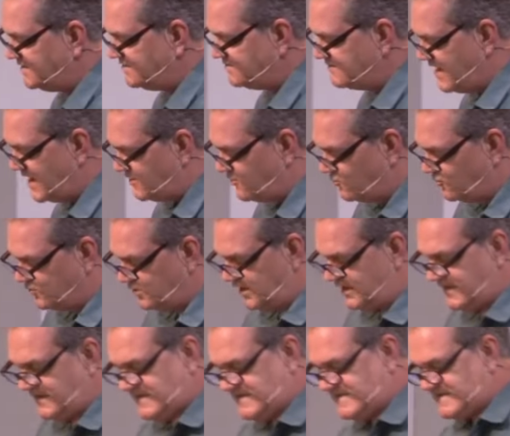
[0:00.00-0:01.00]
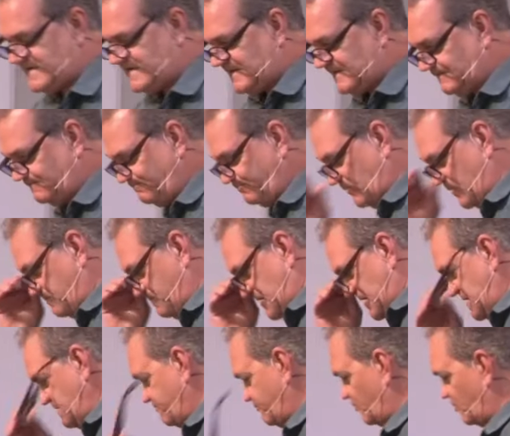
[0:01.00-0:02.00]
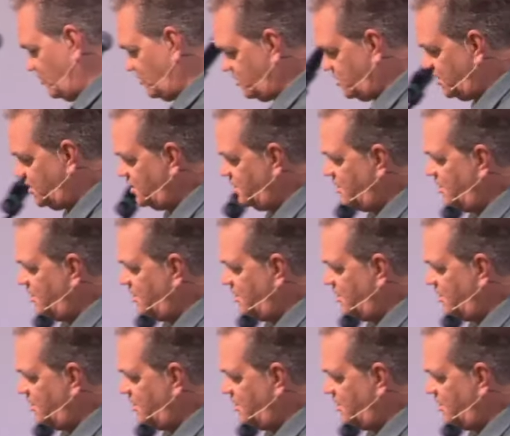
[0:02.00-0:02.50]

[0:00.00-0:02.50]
it's not only um, the people